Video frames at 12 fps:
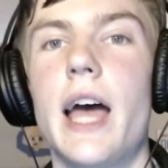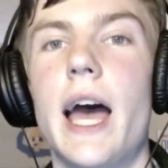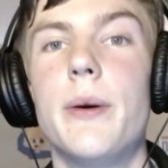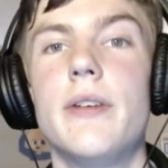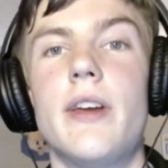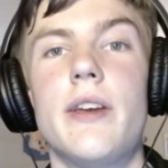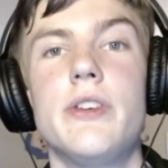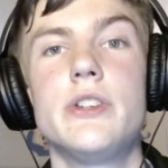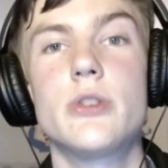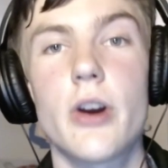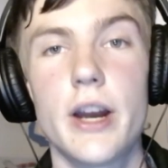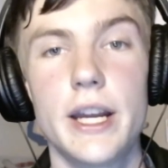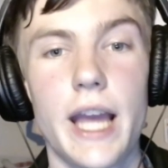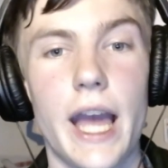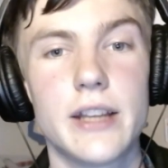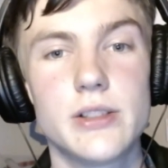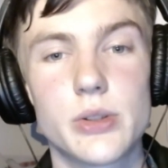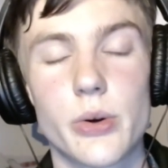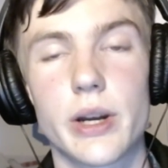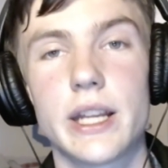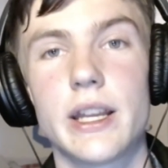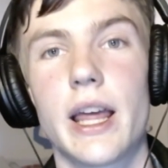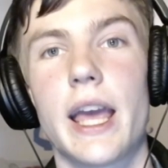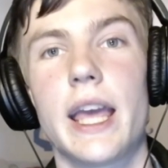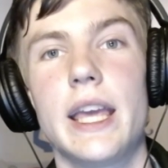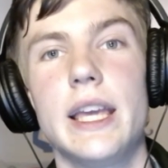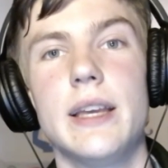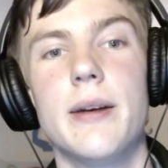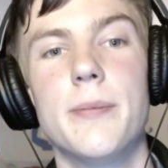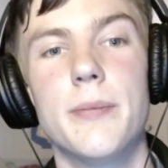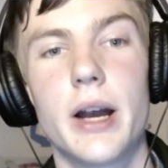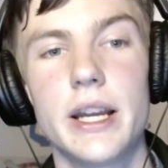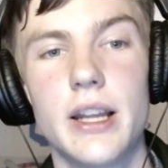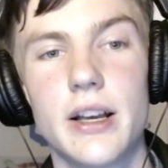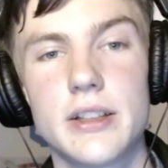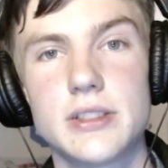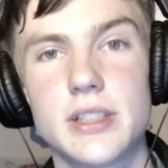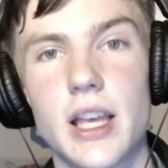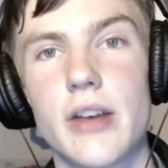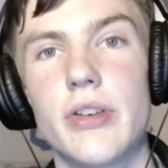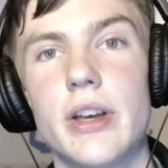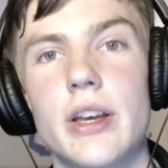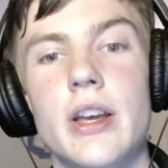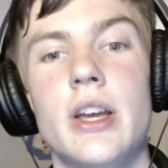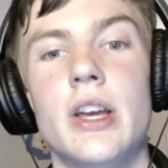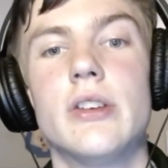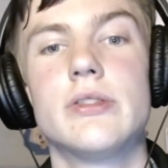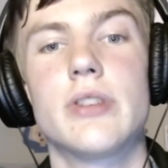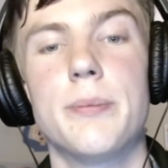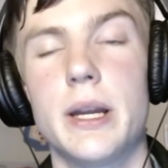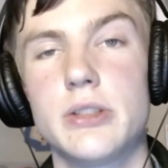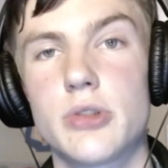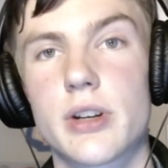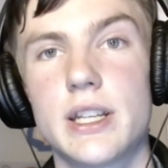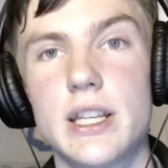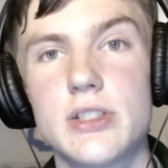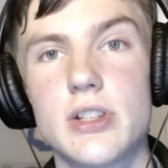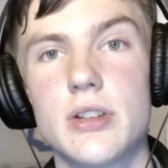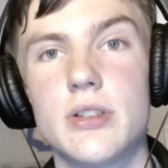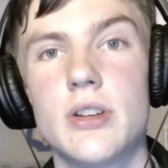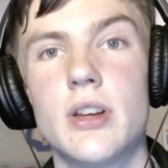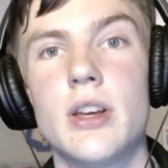However, if you try and join a Minehut server from Bedrock Edition,